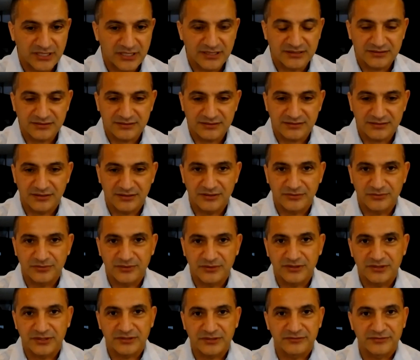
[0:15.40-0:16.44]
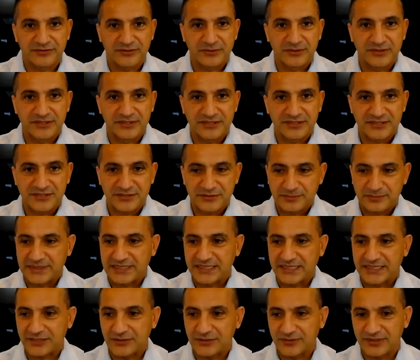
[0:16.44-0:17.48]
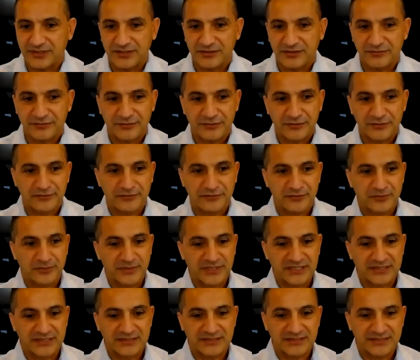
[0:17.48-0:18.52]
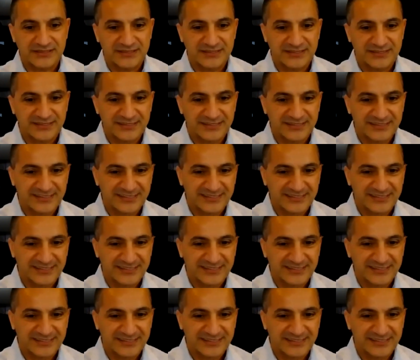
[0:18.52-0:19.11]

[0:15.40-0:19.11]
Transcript: on. So looking forward to speaking with him for a few minutes today.